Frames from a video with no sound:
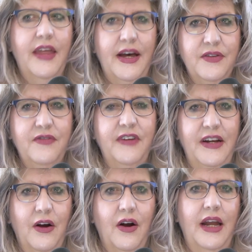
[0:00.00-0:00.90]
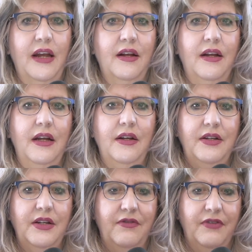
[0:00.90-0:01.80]
That's fair. And it
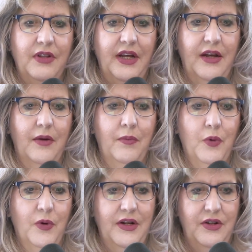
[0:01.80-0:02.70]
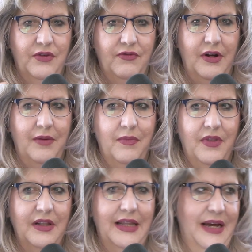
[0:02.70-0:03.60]
did feel like a bridge from
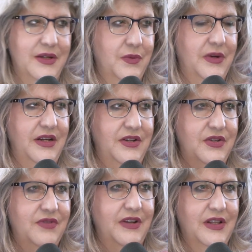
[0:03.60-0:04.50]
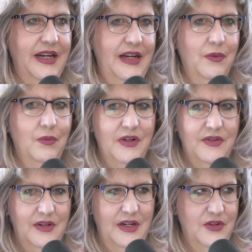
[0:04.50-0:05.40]
the last one. It just felt like it
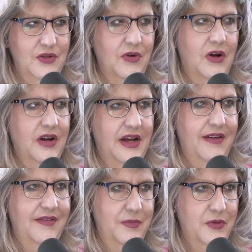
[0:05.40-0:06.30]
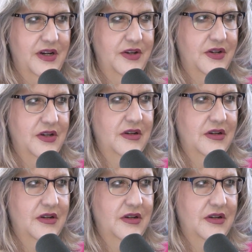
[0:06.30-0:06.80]
wasn't as strong of a bridge.